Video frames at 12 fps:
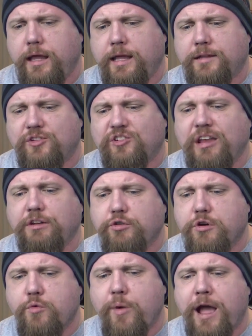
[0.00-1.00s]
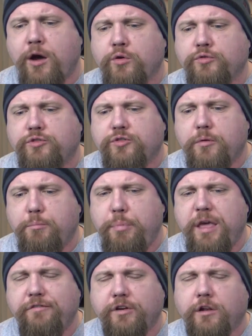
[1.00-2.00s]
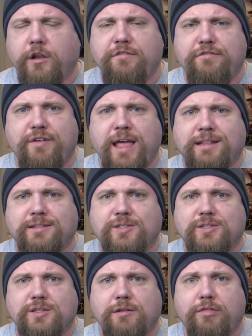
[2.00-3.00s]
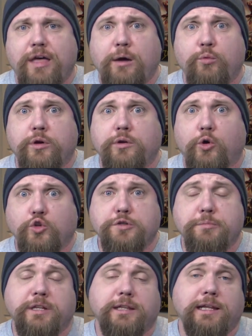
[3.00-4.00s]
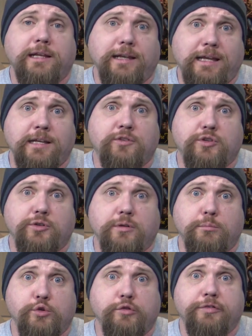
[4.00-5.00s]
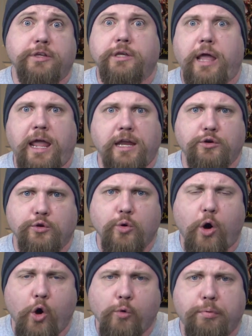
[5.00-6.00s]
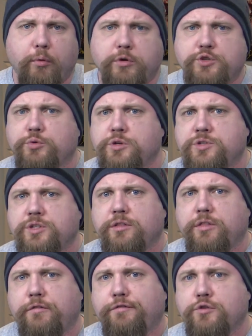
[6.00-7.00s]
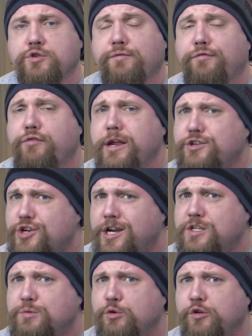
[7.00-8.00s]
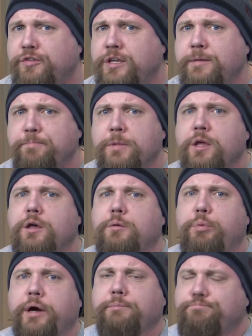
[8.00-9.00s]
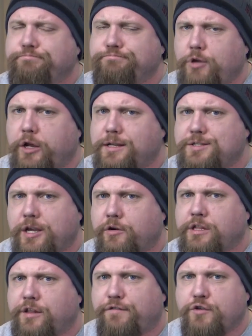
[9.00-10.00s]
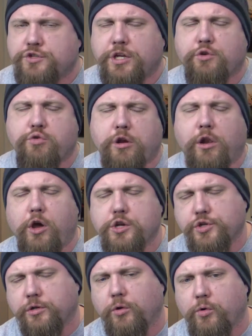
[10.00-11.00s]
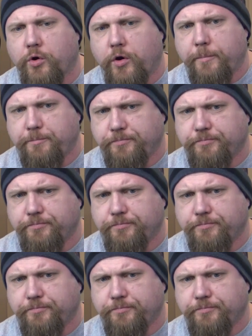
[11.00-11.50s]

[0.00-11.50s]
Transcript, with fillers: It centered around pivotal events that would ultimately lead to the movie A New Hope, which was the first franchise movie, but not necessarily the first in chronological order.